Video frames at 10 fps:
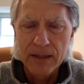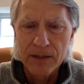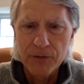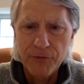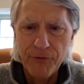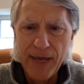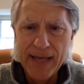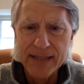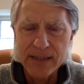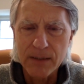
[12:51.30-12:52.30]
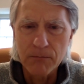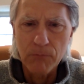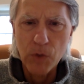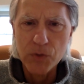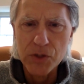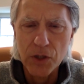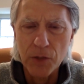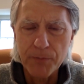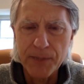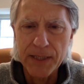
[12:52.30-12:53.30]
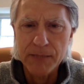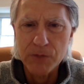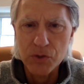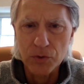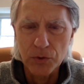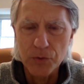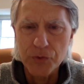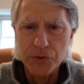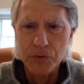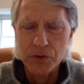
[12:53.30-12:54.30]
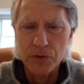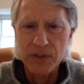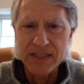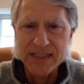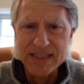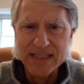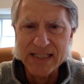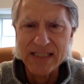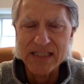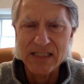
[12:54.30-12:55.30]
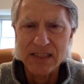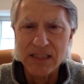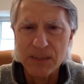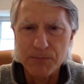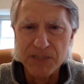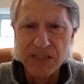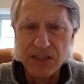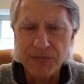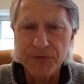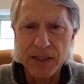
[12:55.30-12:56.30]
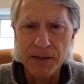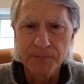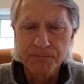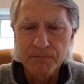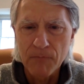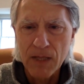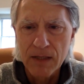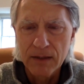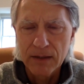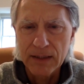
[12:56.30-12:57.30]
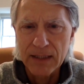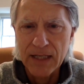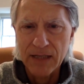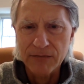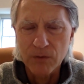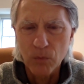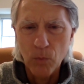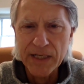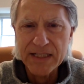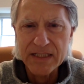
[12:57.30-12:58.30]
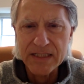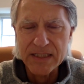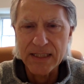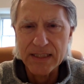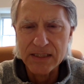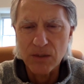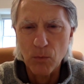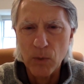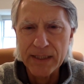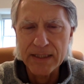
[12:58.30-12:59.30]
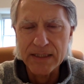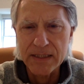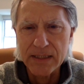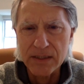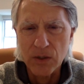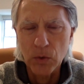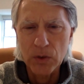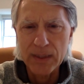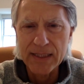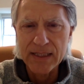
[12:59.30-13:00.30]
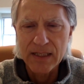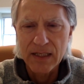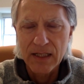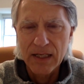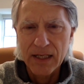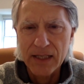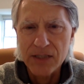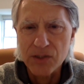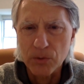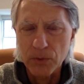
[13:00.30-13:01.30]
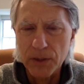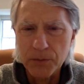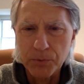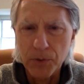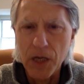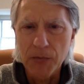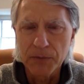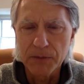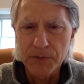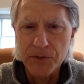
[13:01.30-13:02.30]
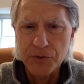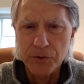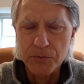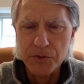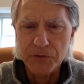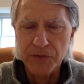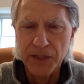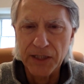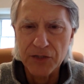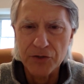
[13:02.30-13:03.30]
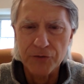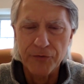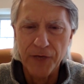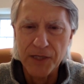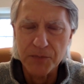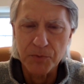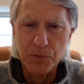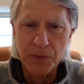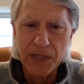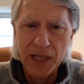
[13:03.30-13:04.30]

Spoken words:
the fact that most RPM solutions are disease specific and cover one disease and one disease only is a real problem in terms of the interface between